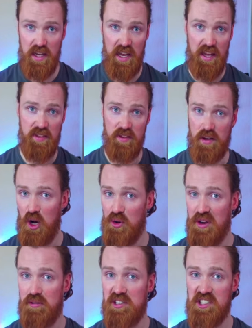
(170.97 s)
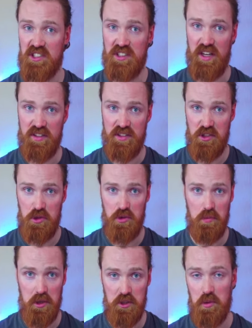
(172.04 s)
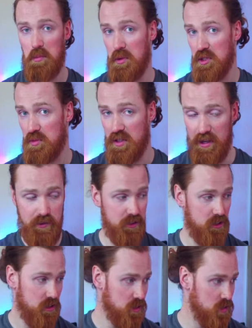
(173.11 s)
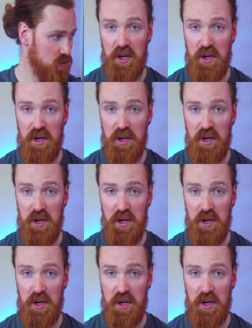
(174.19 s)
and all your creatures get 2 +1/+1 counters.